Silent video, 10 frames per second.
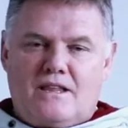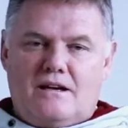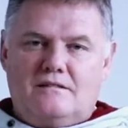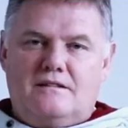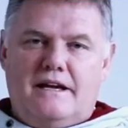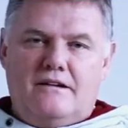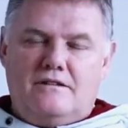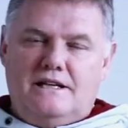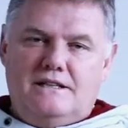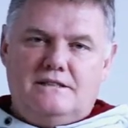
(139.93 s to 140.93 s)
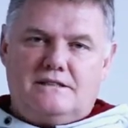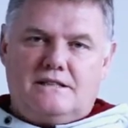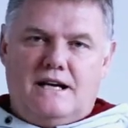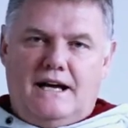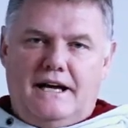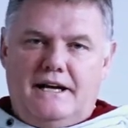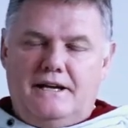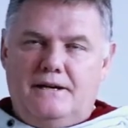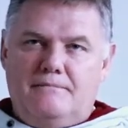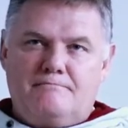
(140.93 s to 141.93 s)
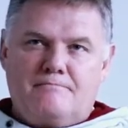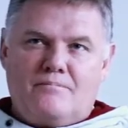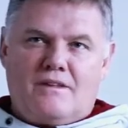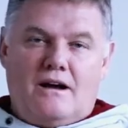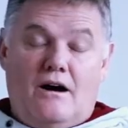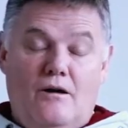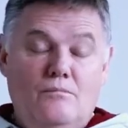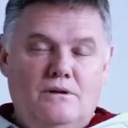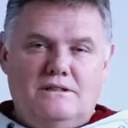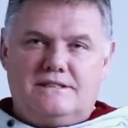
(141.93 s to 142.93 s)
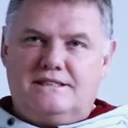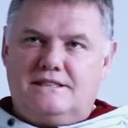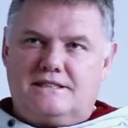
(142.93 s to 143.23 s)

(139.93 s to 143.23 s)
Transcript: there is a humbleness,